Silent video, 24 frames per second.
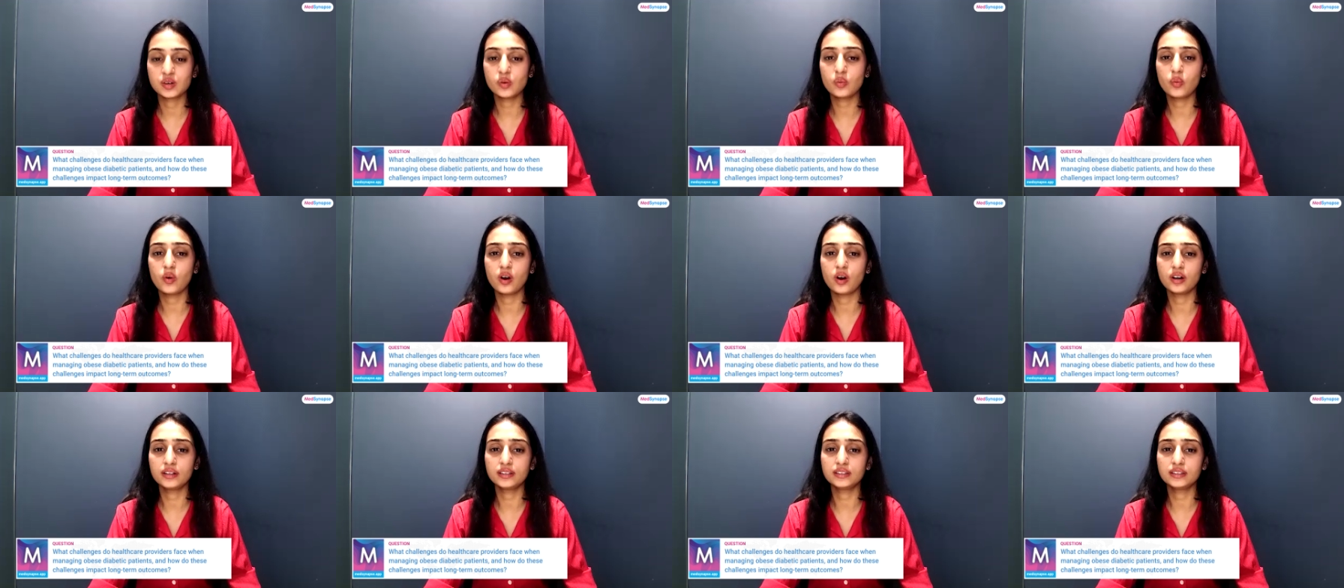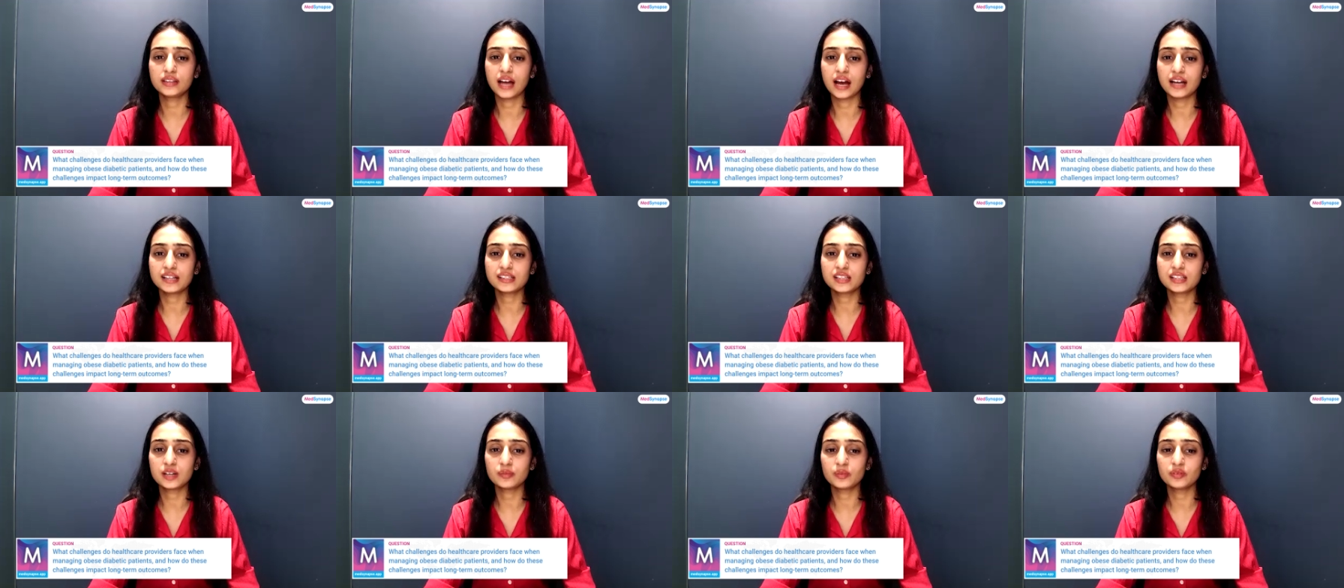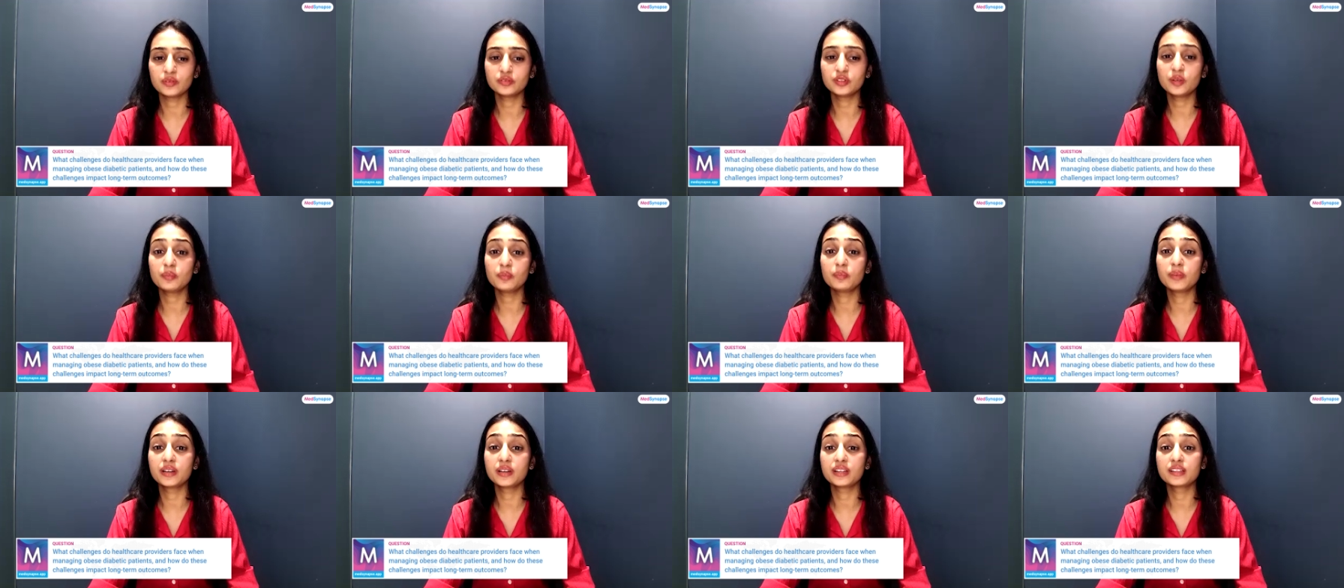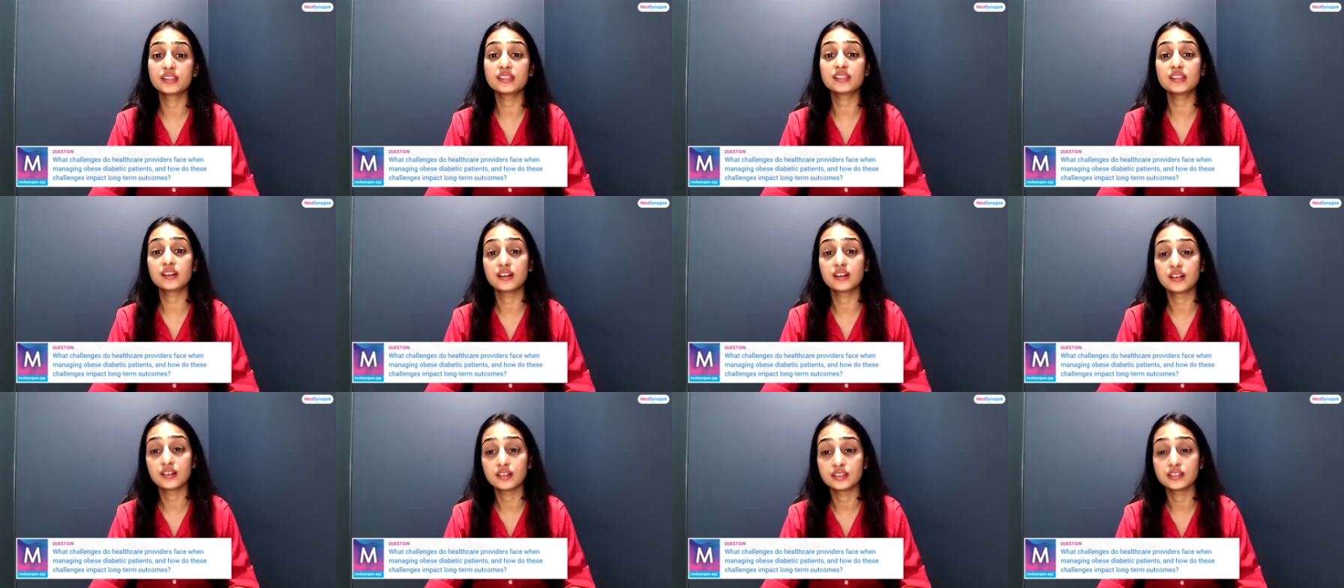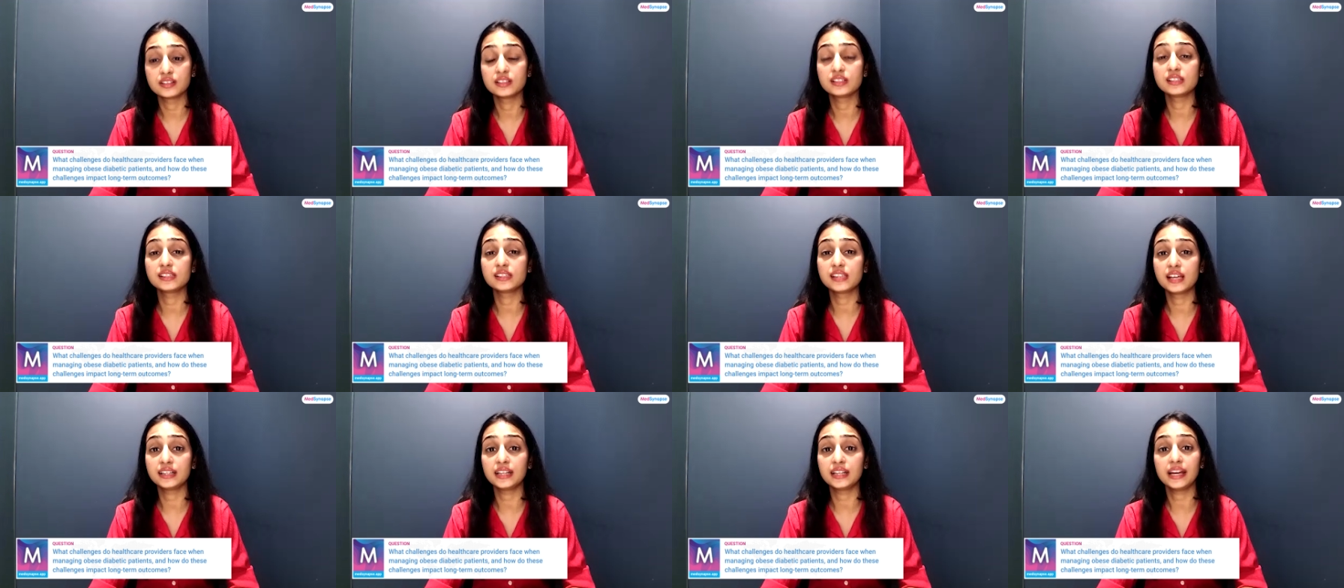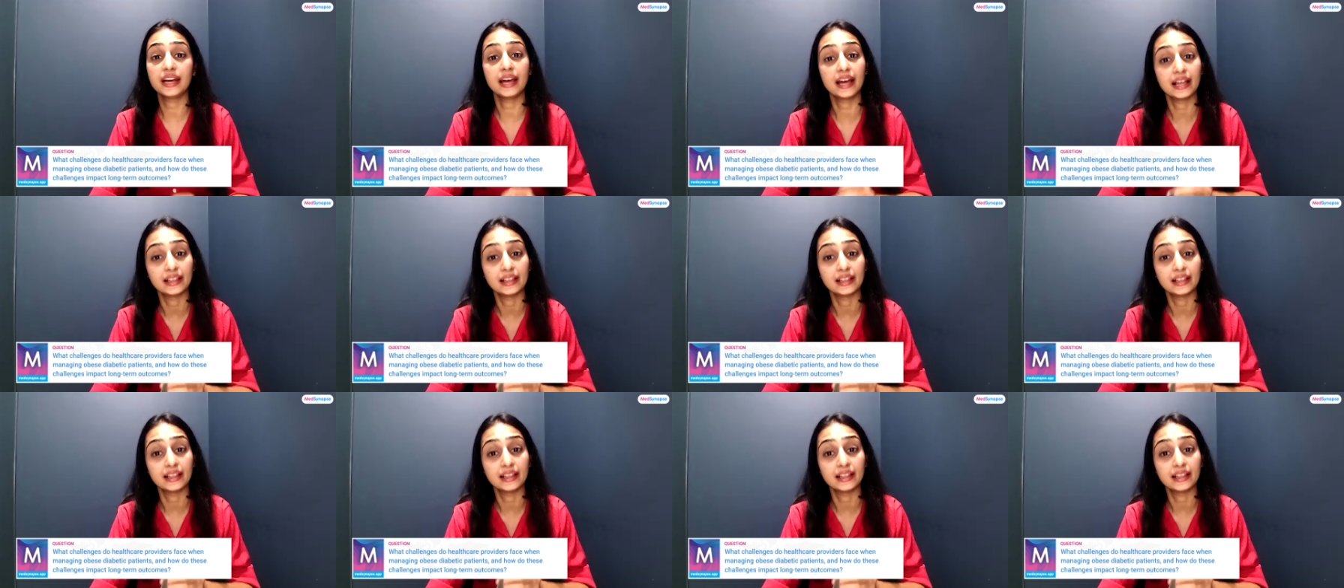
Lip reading: So what are some of the biggest hurdles that